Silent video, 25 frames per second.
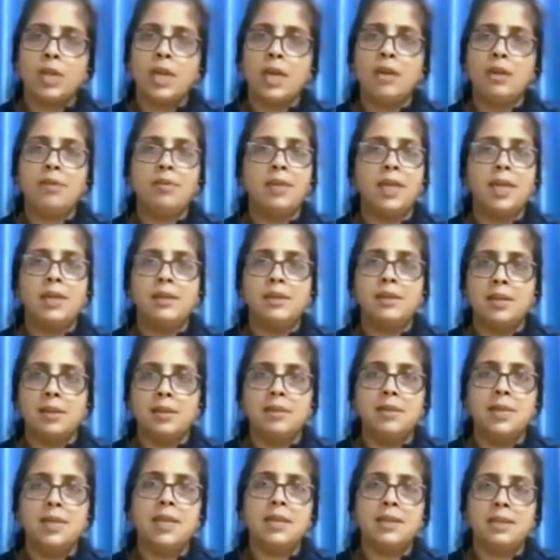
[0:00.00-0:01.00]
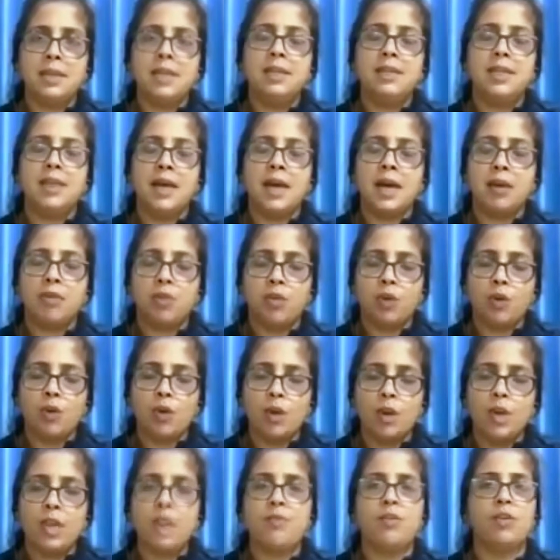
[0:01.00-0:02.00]
They think they are
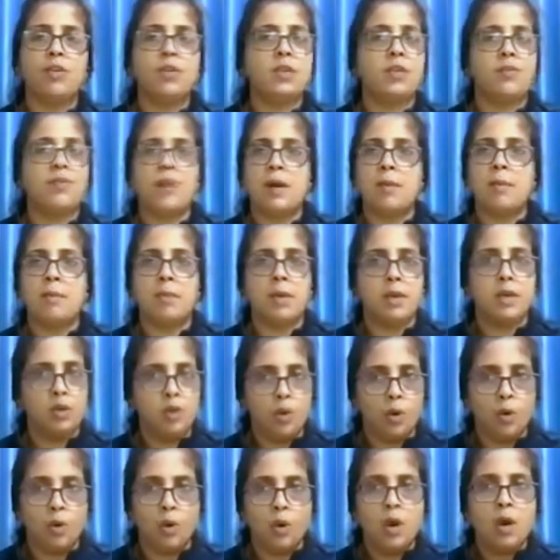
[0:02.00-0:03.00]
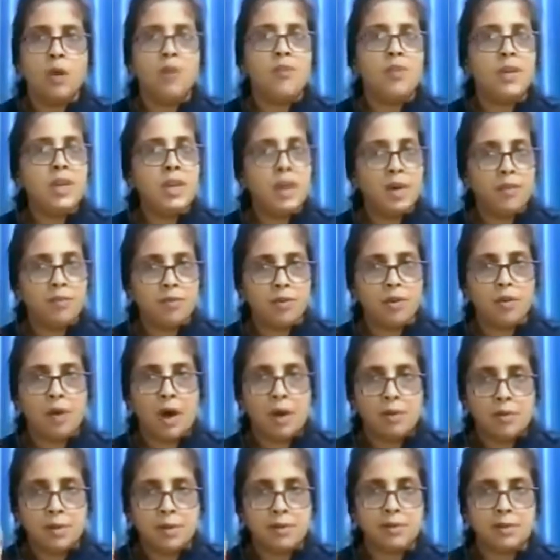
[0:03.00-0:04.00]
only for the family. No, we are for
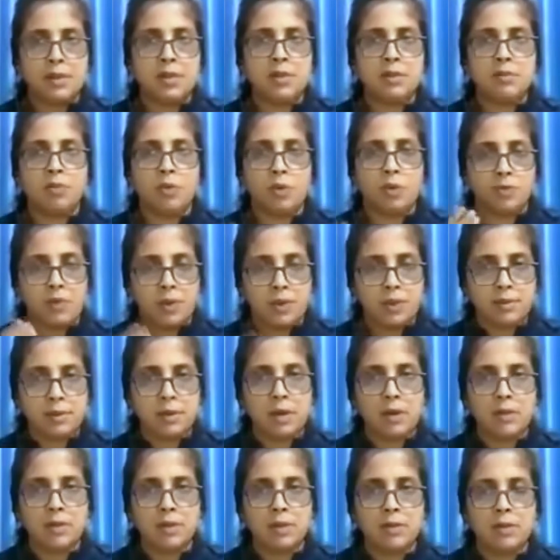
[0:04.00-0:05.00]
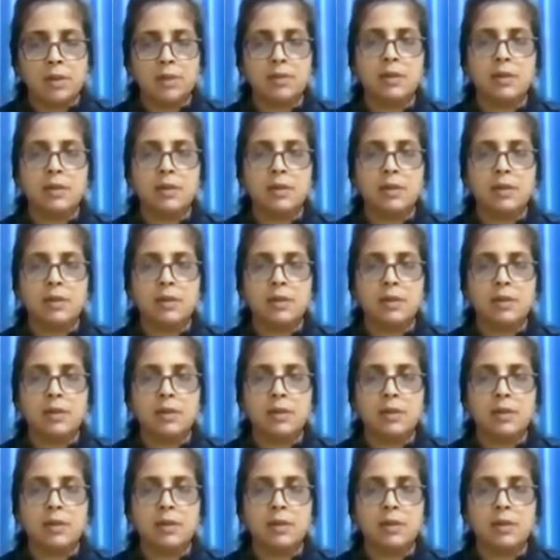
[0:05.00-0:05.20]
ourselves, for first ourselves.